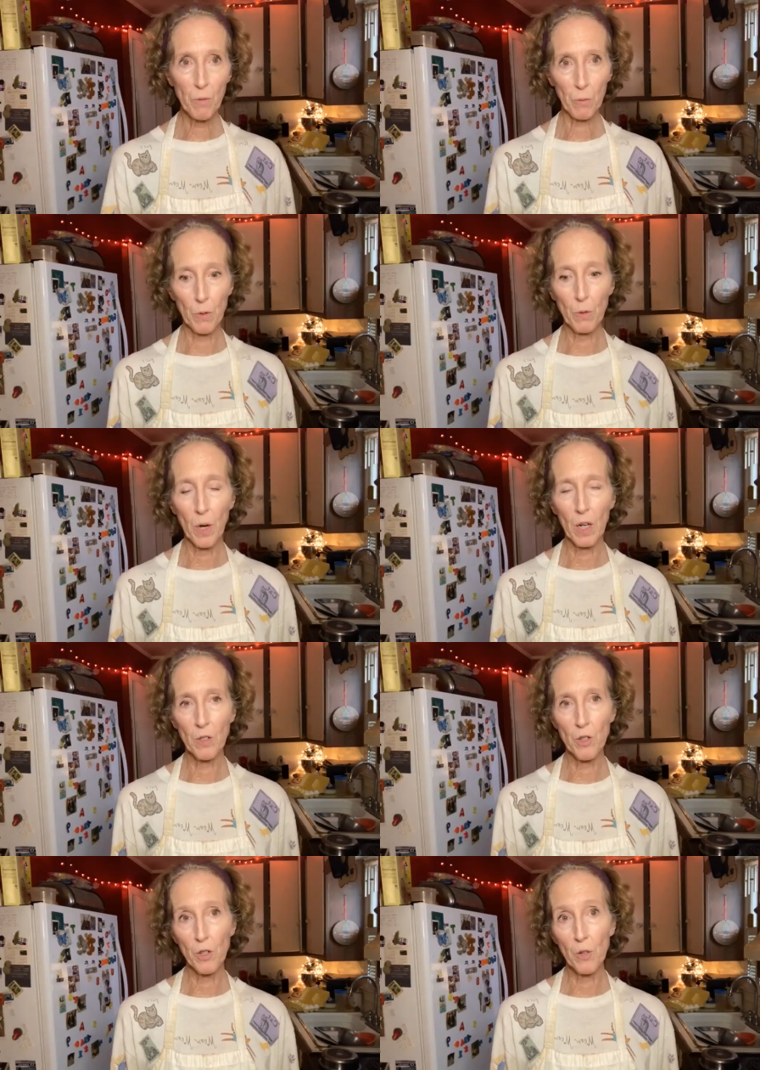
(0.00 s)
through
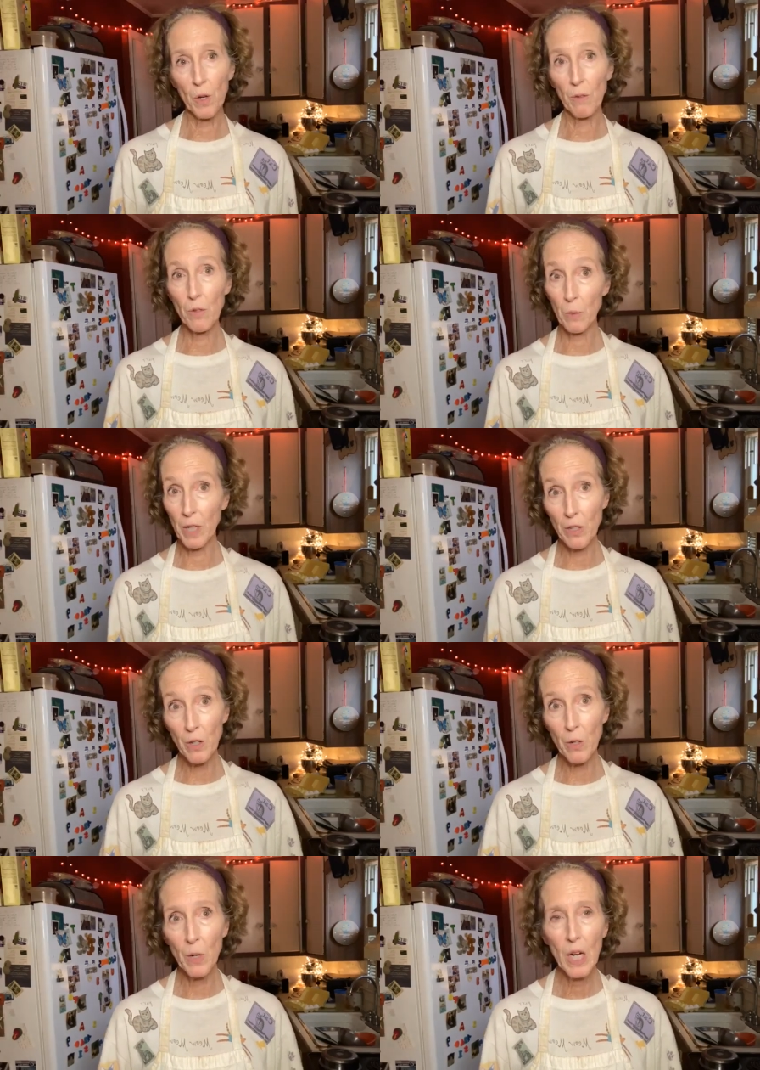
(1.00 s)
June of
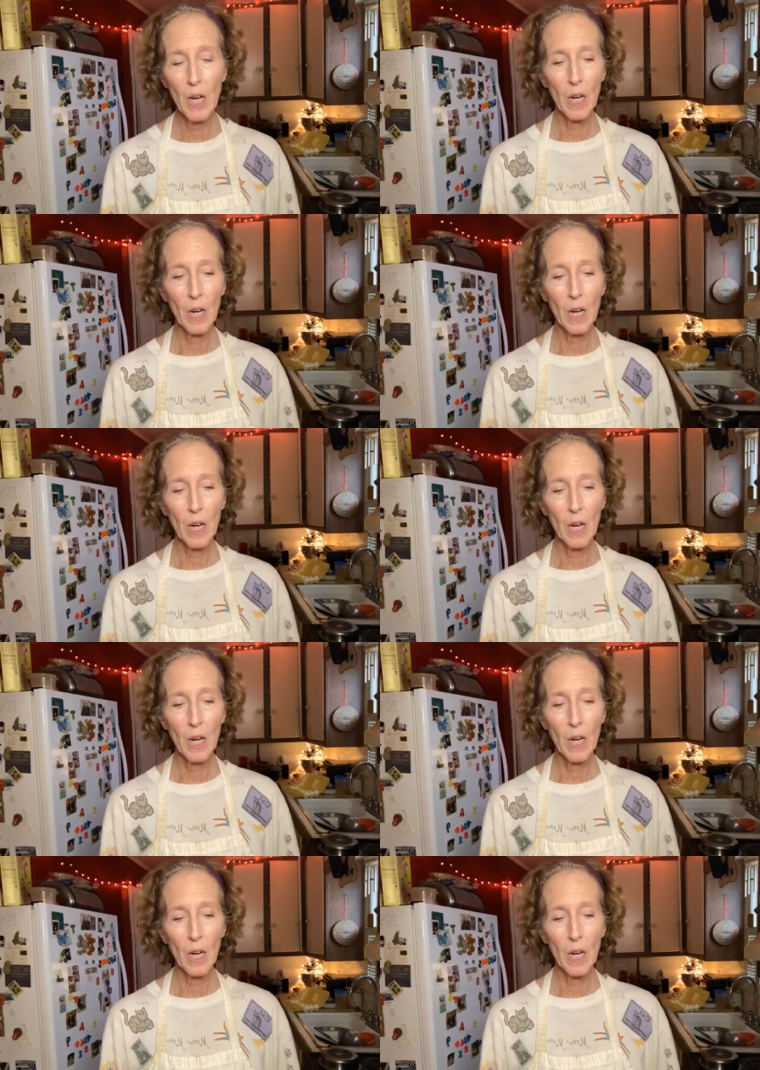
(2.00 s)
22,